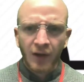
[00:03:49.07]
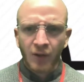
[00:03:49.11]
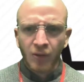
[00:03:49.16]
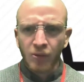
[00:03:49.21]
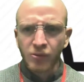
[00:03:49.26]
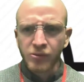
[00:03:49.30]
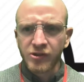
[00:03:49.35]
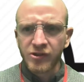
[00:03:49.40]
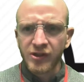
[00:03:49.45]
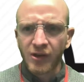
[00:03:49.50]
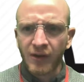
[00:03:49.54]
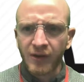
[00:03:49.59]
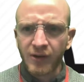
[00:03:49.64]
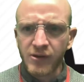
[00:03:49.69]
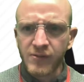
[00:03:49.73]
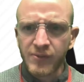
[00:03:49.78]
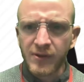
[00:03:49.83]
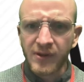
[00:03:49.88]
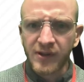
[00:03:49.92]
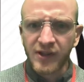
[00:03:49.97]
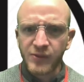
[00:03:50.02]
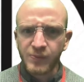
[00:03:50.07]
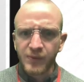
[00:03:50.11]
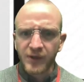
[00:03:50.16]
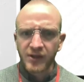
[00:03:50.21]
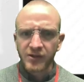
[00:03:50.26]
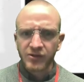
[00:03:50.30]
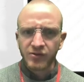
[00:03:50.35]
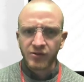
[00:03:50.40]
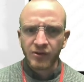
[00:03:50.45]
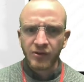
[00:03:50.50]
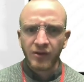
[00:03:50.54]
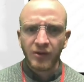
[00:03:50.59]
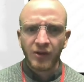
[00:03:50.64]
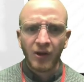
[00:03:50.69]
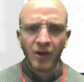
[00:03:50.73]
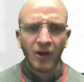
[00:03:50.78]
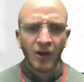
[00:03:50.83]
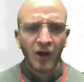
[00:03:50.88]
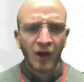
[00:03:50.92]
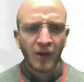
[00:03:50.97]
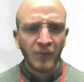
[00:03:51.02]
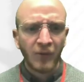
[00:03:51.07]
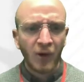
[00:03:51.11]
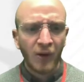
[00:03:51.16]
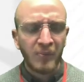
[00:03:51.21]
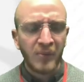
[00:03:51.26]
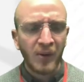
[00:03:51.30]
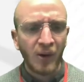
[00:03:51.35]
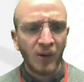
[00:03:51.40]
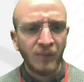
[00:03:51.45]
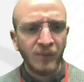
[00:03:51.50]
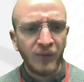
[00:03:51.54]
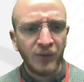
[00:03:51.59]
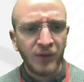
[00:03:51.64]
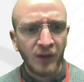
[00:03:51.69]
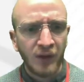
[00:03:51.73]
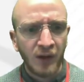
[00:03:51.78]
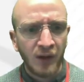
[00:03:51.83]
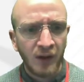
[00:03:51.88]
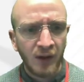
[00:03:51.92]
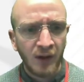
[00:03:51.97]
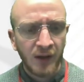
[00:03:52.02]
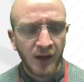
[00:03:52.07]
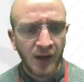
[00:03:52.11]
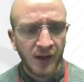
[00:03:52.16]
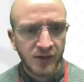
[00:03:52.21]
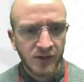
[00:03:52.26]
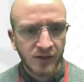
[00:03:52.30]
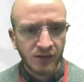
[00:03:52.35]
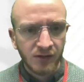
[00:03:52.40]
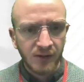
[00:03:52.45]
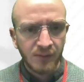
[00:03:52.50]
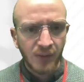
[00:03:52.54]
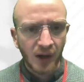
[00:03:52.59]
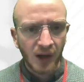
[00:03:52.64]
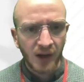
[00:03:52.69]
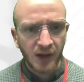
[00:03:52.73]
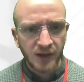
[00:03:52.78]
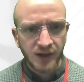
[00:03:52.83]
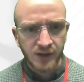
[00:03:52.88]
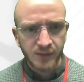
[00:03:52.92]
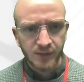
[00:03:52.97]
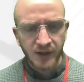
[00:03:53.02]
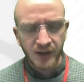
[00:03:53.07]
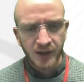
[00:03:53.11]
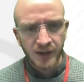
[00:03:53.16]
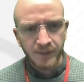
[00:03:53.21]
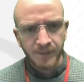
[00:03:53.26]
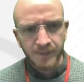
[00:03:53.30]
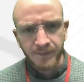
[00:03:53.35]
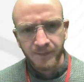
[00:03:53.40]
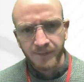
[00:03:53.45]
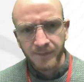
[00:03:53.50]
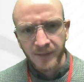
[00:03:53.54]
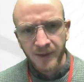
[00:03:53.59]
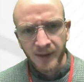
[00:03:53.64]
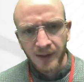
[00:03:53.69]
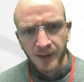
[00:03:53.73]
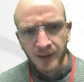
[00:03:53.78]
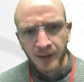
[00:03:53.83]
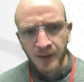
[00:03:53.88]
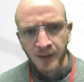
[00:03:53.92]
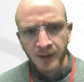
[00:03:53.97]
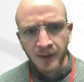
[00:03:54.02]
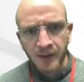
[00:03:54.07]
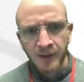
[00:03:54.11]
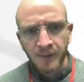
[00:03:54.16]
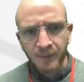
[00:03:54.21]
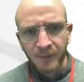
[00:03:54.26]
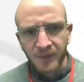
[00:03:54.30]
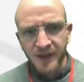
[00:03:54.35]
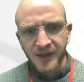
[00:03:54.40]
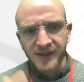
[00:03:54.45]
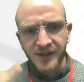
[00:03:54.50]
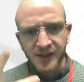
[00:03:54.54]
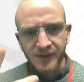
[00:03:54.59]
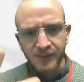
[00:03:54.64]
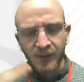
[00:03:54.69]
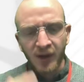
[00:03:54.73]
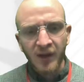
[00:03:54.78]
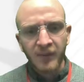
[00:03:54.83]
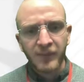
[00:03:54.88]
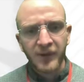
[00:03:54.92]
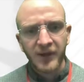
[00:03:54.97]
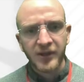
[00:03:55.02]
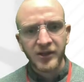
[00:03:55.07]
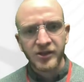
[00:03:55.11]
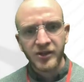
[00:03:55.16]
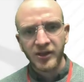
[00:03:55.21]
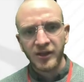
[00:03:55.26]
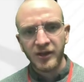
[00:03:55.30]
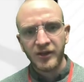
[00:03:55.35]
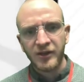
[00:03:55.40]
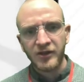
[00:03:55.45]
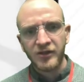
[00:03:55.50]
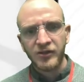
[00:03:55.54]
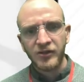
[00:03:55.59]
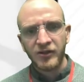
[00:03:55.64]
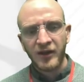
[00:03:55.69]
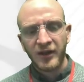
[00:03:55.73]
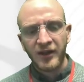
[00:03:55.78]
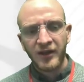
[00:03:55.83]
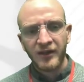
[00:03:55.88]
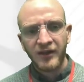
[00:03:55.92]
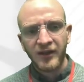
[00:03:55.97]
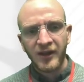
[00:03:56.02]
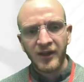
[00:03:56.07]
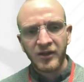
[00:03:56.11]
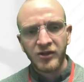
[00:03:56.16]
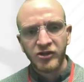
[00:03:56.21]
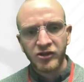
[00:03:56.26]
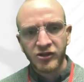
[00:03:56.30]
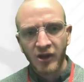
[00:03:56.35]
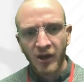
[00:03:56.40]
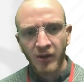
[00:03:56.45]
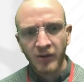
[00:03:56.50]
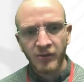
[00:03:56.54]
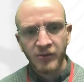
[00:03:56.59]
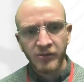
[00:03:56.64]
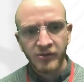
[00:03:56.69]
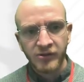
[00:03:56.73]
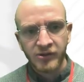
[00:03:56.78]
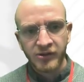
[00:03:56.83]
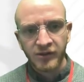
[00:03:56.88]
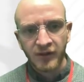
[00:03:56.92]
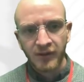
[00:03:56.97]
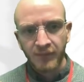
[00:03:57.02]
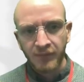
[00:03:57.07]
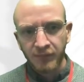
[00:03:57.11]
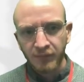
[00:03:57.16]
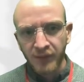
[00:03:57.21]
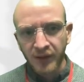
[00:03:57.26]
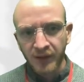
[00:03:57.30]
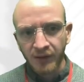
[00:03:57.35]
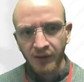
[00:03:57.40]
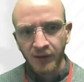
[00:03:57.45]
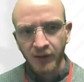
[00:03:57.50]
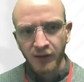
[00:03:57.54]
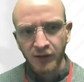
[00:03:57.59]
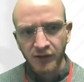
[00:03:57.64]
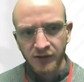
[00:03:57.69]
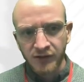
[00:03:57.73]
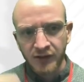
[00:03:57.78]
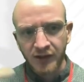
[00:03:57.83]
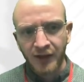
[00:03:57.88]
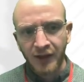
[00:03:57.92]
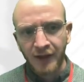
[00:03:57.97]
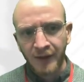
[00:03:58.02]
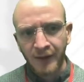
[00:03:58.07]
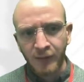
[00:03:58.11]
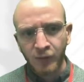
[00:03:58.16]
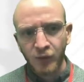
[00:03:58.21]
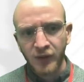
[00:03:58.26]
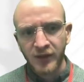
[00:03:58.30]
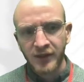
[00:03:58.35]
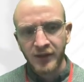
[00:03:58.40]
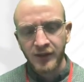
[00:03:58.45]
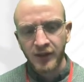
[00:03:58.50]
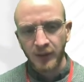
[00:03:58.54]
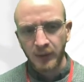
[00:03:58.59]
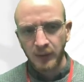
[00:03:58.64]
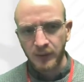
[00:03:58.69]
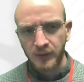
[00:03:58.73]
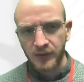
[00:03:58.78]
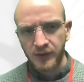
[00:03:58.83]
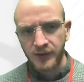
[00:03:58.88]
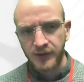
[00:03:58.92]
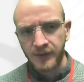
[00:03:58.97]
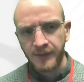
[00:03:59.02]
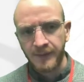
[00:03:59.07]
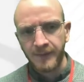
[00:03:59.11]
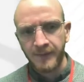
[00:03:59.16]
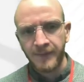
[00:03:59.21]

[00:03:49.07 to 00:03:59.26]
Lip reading: Also, I'm going to put this picture up on the screen behind me. This is my picture that shows mirrors and windows.